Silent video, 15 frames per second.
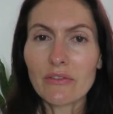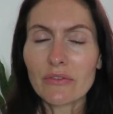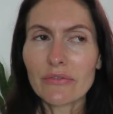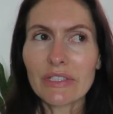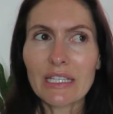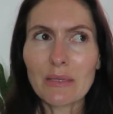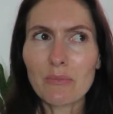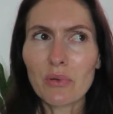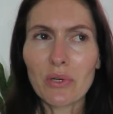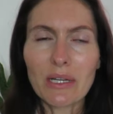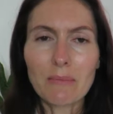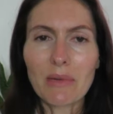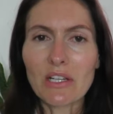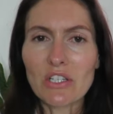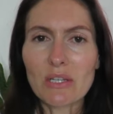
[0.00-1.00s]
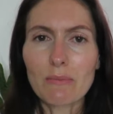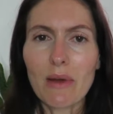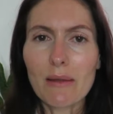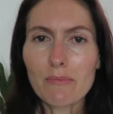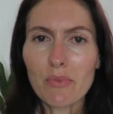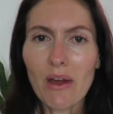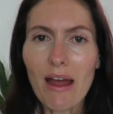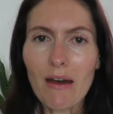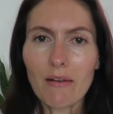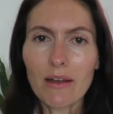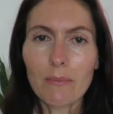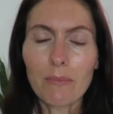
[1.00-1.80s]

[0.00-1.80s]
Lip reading: even really putting much in my brow,